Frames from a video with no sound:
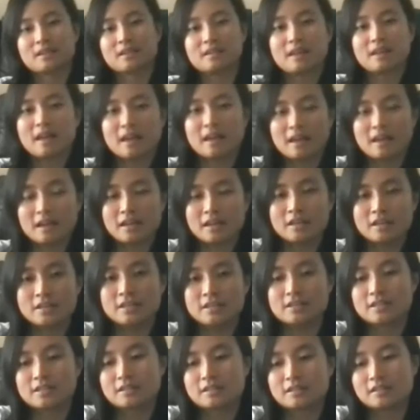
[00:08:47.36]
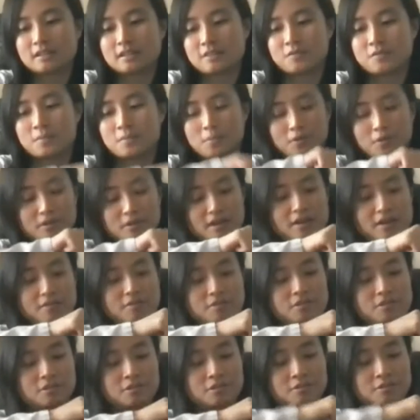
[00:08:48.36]
And if you pour it
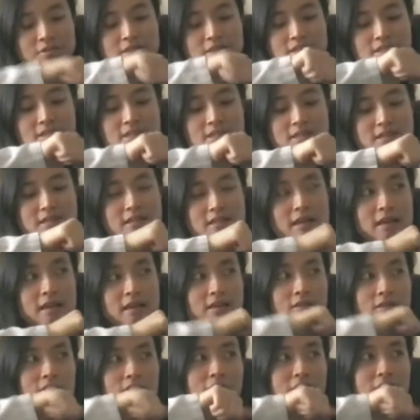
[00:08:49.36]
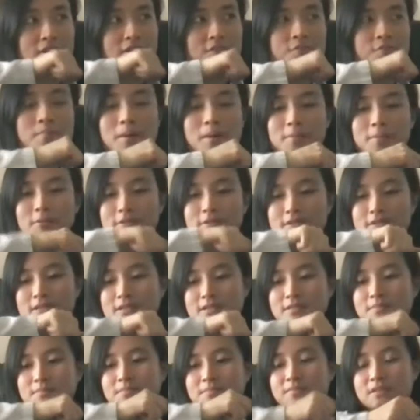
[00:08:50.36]
out, you're going to see a lot of
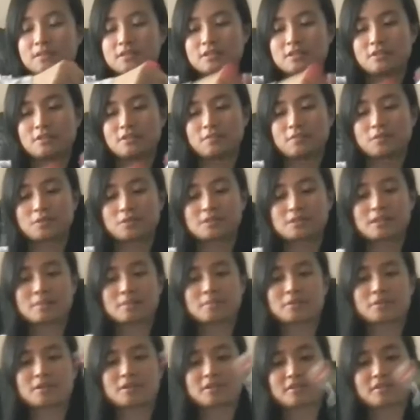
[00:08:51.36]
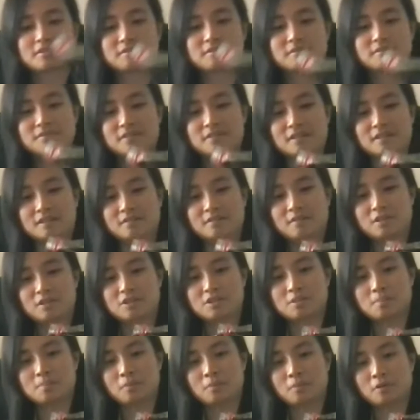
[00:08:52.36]
bubbles. So for example here, if I
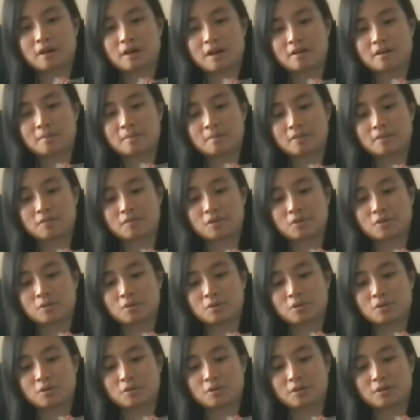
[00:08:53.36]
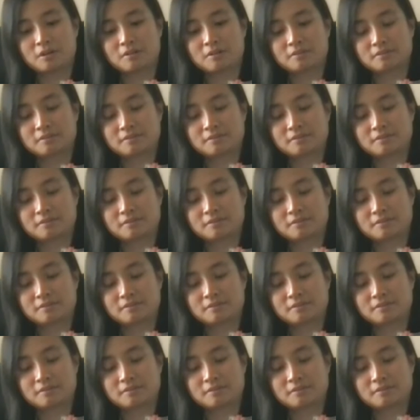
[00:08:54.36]
just pour out a bit of Coca-Cola,